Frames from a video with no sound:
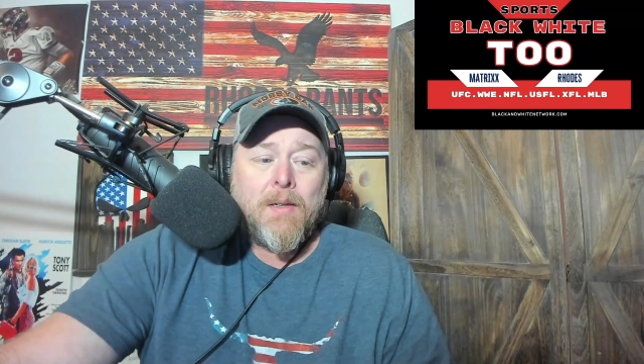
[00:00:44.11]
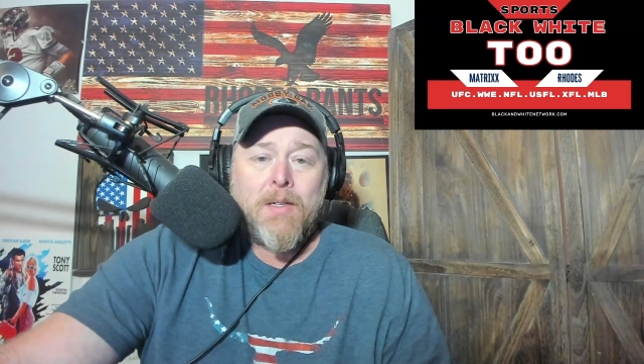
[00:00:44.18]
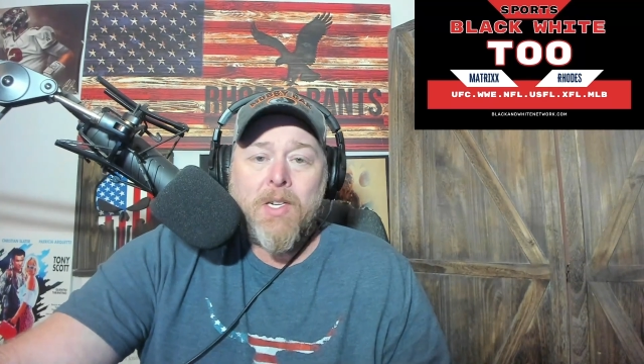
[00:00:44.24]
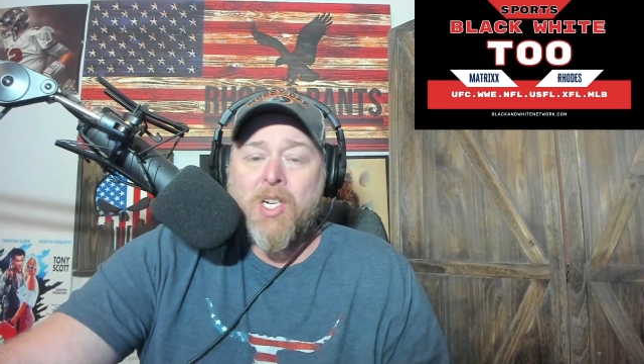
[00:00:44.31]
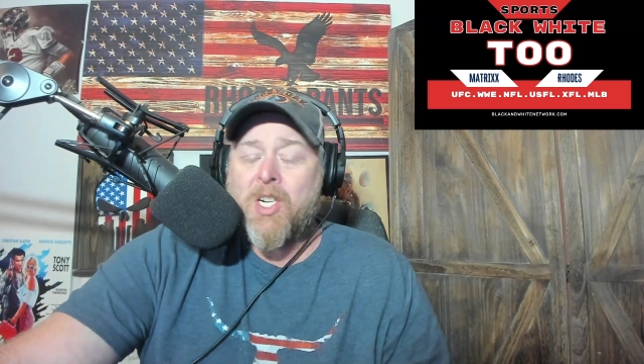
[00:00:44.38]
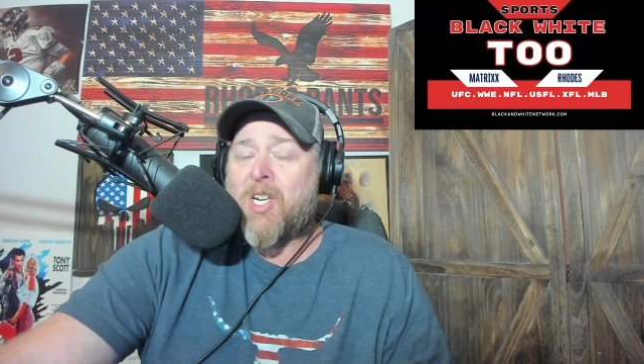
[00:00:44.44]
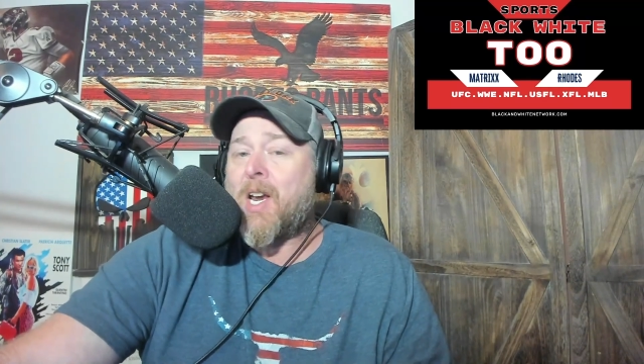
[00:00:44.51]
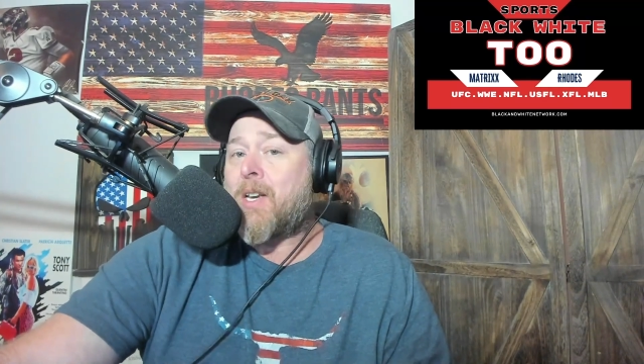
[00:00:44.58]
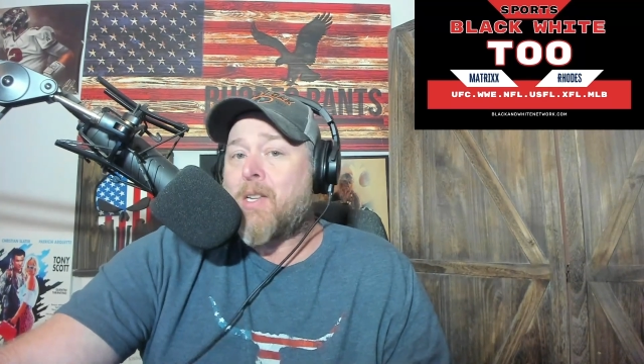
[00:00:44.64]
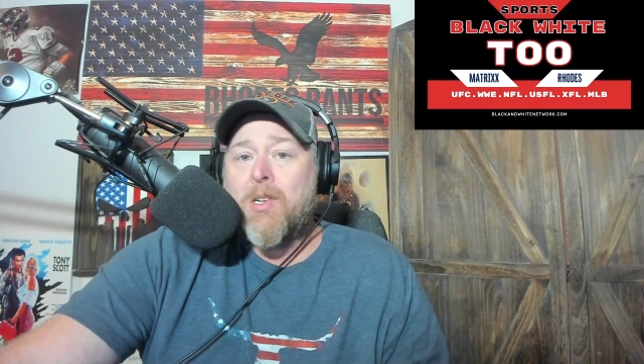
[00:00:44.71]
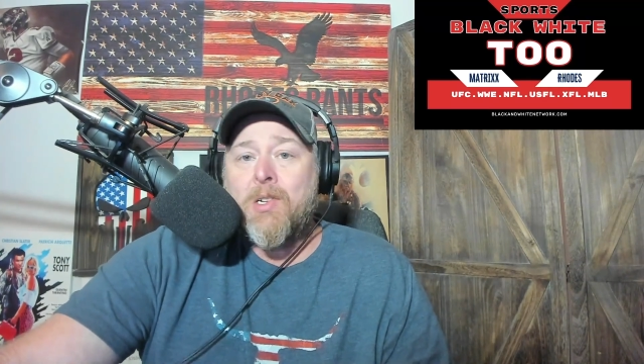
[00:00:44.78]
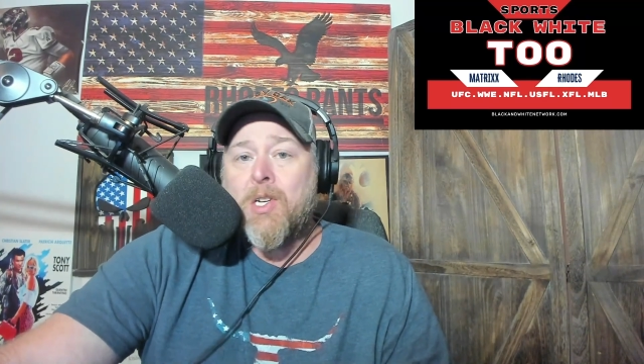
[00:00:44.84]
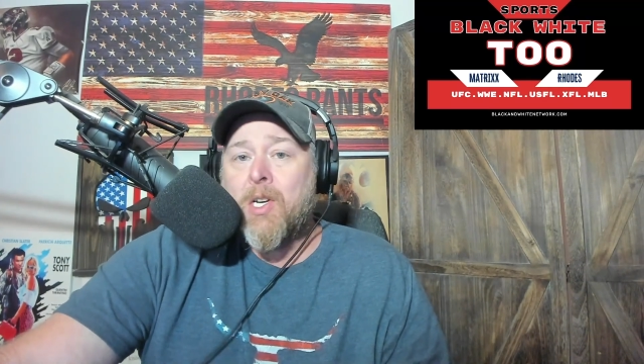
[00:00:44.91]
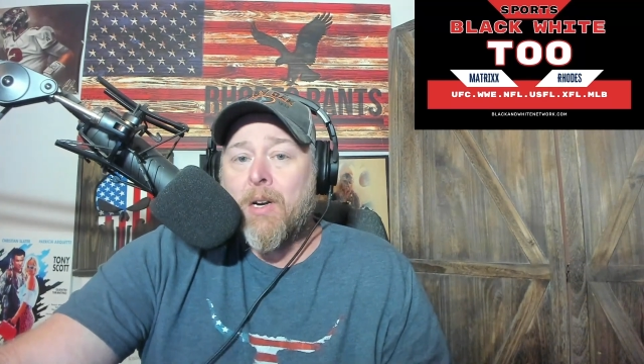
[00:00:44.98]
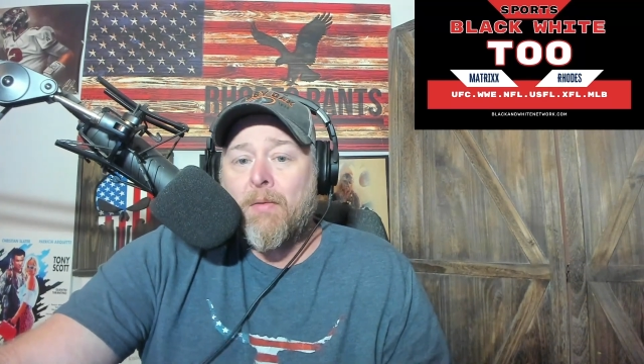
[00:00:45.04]
Shit,
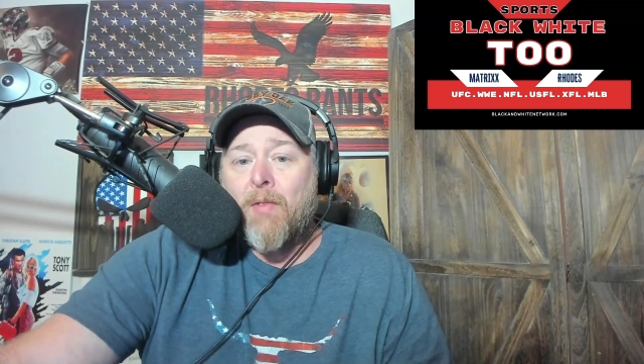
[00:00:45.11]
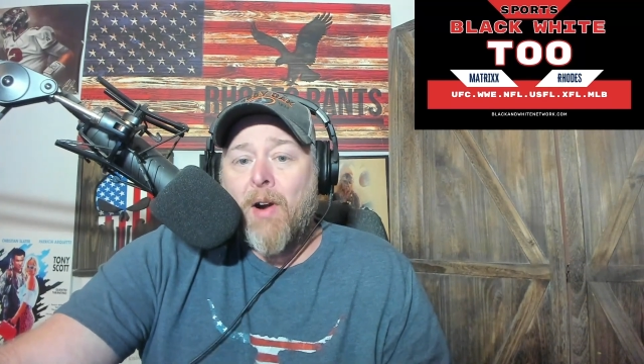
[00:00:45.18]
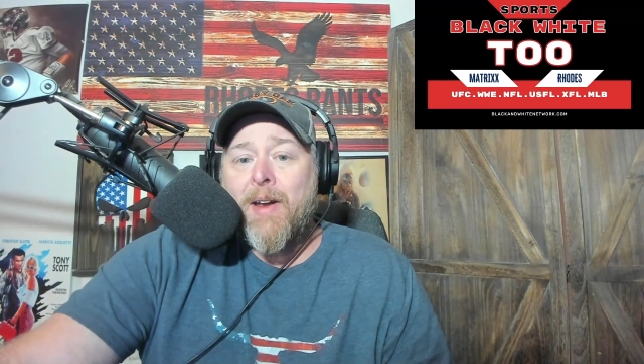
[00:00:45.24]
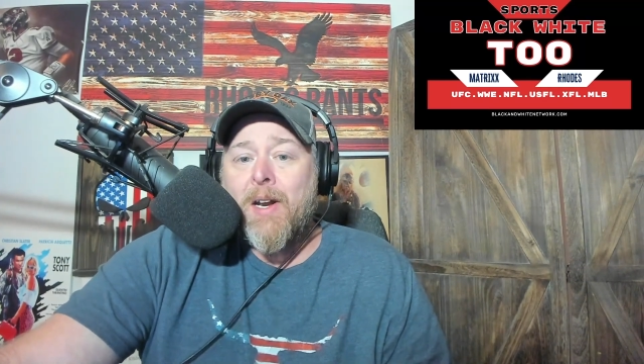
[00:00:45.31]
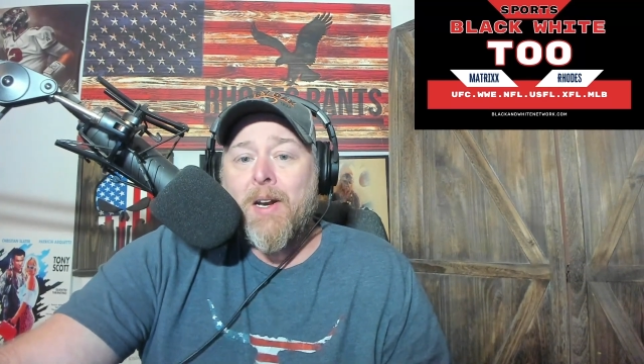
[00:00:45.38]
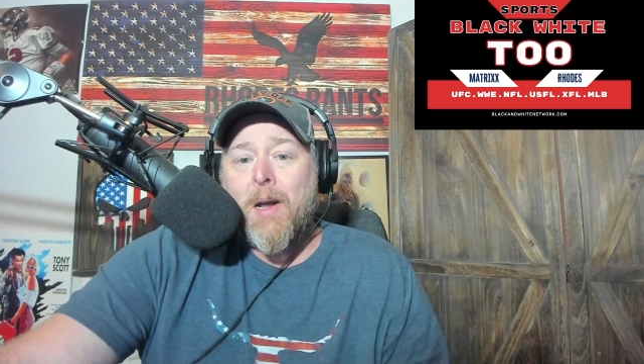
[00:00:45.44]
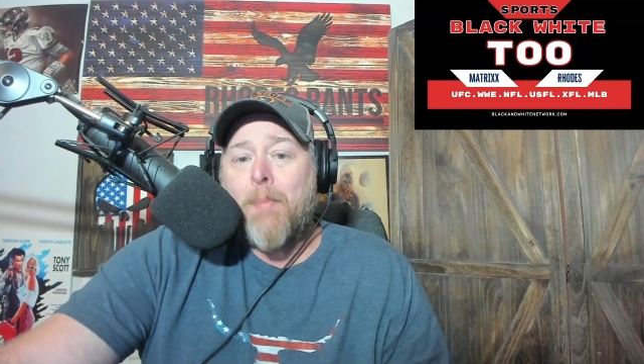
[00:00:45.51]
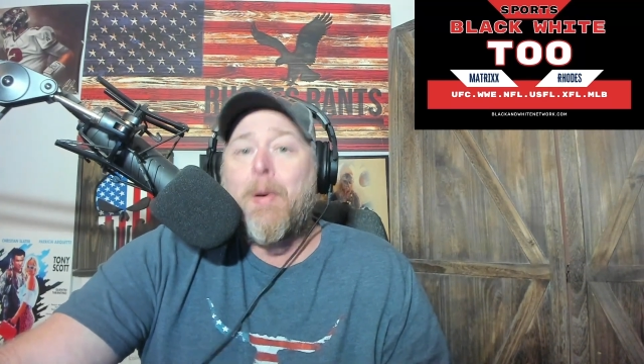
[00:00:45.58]
you should have raided a